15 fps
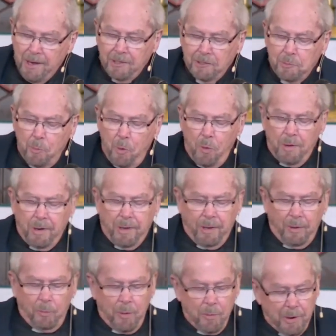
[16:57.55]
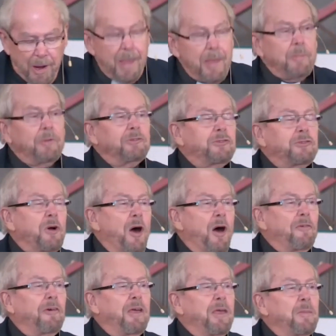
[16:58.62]
But the next morning, we were able
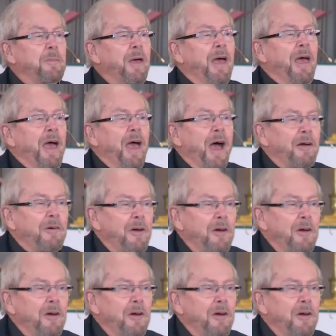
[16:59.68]
to offer him